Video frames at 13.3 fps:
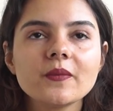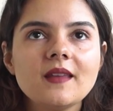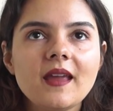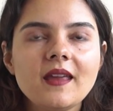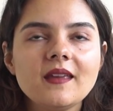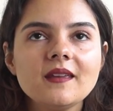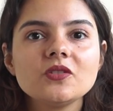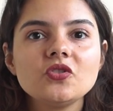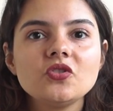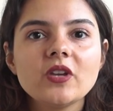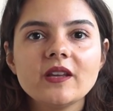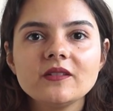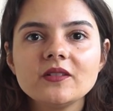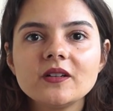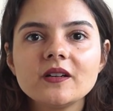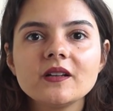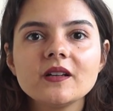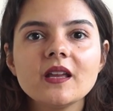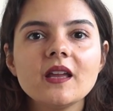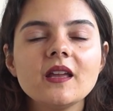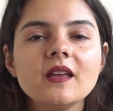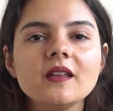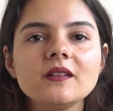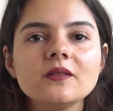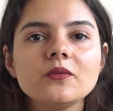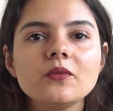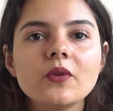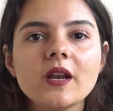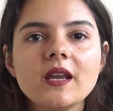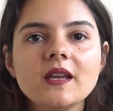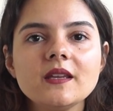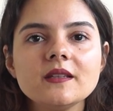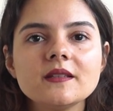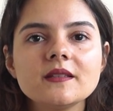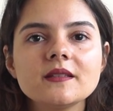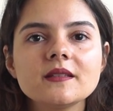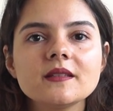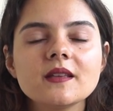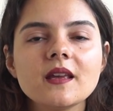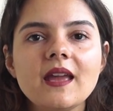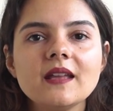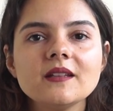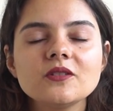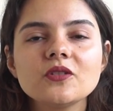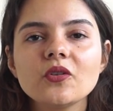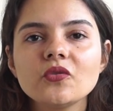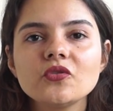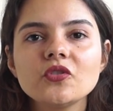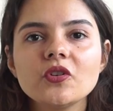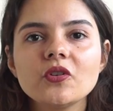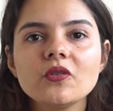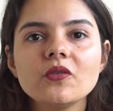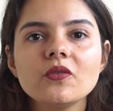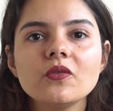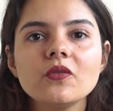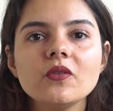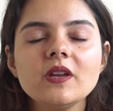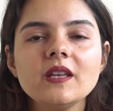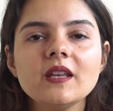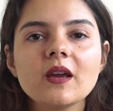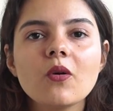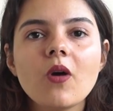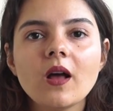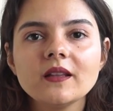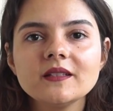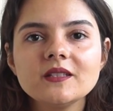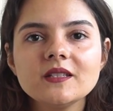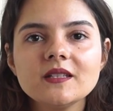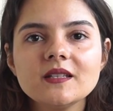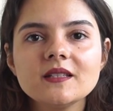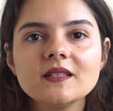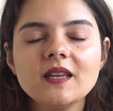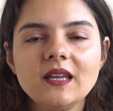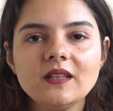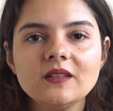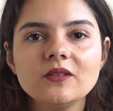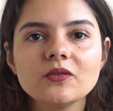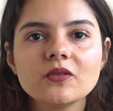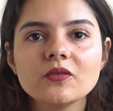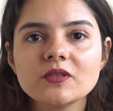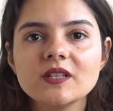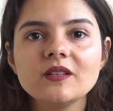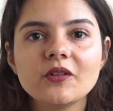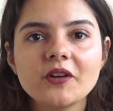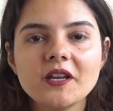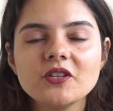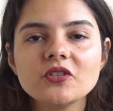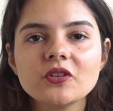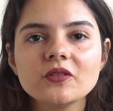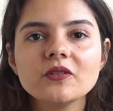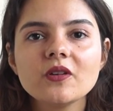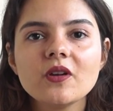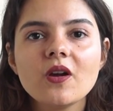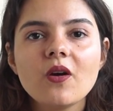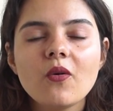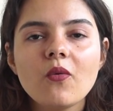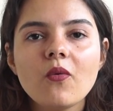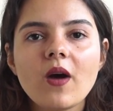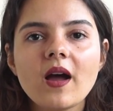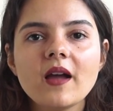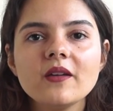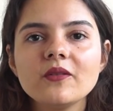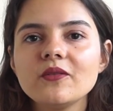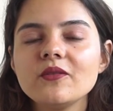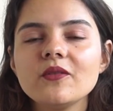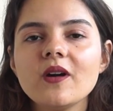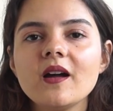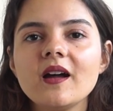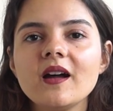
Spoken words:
take gender and race and social inequalities into consideration while